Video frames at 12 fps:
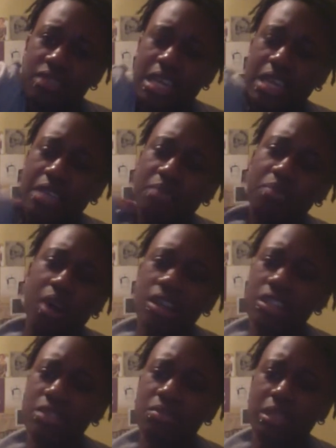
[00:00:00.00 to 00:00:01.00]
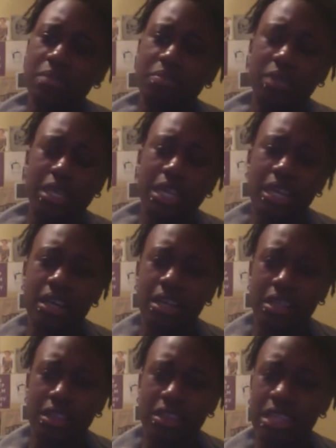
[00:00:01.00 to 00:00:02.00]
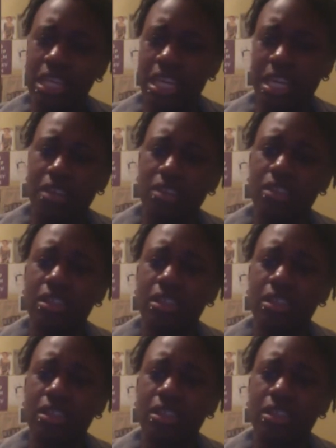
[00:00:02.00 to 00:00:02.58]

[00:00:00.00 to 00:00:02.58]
it possibly being a thing